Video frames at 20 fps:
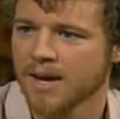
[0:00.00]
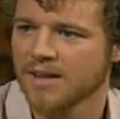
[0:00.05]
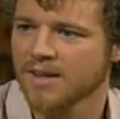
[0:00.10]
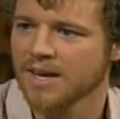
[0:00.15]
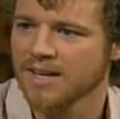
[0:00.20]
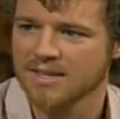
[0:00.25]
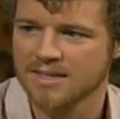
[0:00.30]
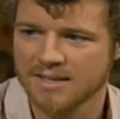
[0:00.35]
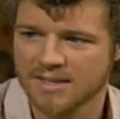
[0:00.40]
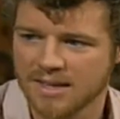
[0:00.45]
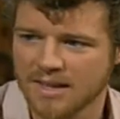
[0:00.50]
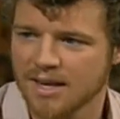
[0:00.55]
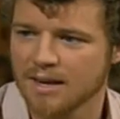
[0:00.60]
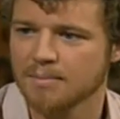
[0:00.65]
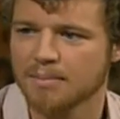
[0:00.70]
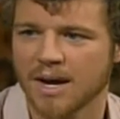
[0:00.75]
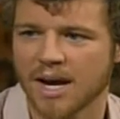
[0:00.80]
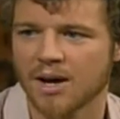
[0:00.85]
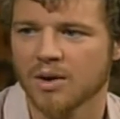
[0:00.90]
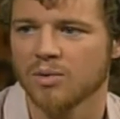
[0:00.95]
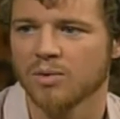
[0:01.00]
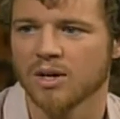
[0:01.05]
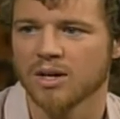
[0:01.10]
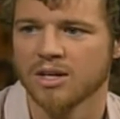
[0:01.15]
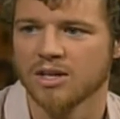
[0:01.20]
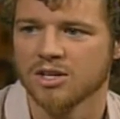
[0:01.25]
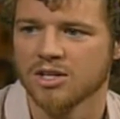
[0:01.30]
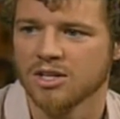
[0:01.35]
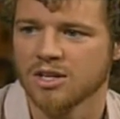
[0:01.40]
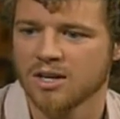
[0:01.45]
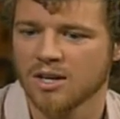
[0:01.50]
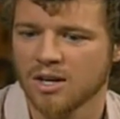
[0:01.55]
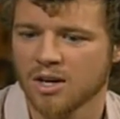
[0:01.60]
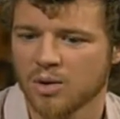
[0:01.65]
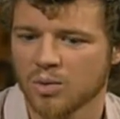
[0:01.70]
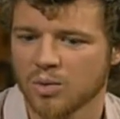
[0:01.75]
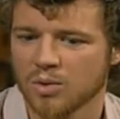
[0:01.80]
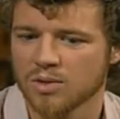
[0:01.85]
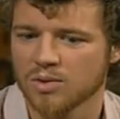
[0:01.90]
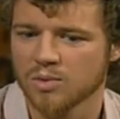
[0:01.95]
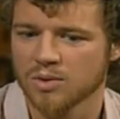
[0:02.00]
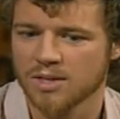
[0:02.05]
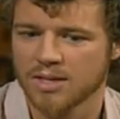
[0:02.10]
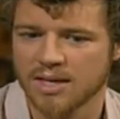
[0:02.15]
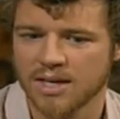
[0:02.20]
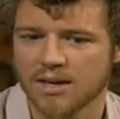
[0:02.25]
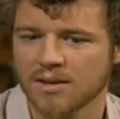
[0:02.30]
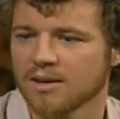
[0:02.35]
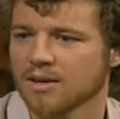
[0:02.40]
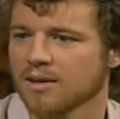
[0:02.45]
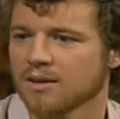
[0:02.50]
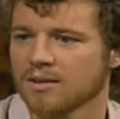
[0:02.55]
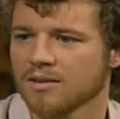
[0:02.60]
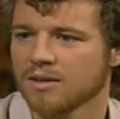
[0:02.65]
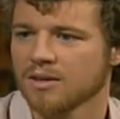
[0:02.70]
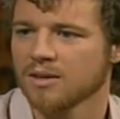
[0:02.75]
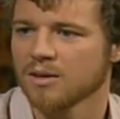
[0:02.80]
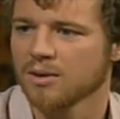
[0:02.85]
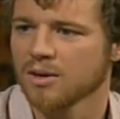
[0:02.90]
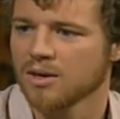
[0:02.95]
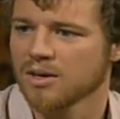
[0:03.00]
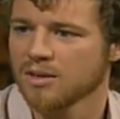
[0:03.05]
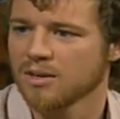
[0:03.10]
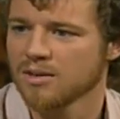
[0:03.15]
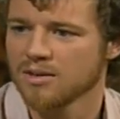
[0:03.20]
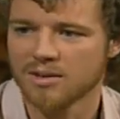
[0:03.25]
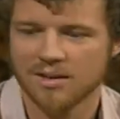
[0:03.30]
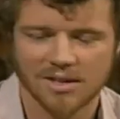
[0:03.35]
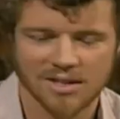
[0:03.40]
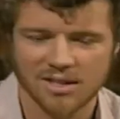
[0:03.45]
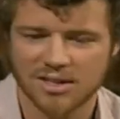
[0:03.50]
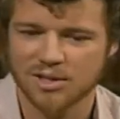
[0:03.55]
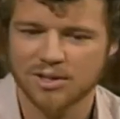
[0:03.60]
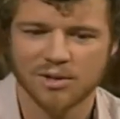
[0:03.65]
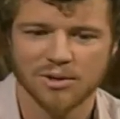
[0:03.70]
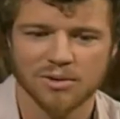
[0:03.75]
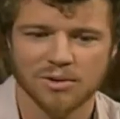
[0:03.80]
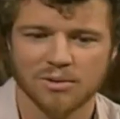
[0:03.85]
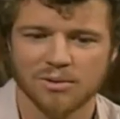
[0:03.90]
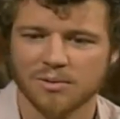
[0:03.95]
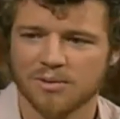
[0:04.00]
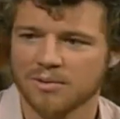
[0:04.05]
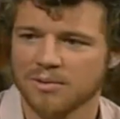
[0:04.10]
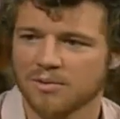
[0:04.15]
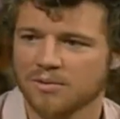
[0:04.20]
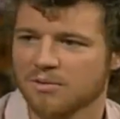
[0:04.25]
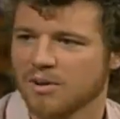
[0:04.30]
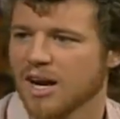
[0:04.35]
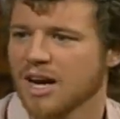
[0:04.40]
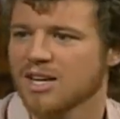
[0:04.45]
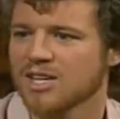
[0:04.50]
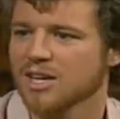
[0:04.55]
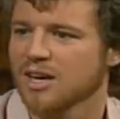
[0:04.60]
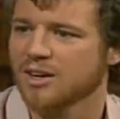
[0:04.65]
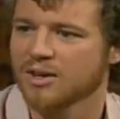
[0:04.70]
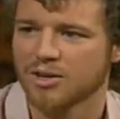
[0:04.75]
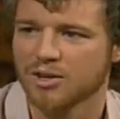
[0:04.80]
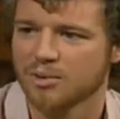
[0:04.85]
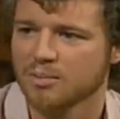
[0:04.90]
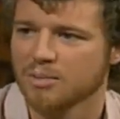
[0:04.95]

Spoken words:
And that same mountain range was killing, us two fragile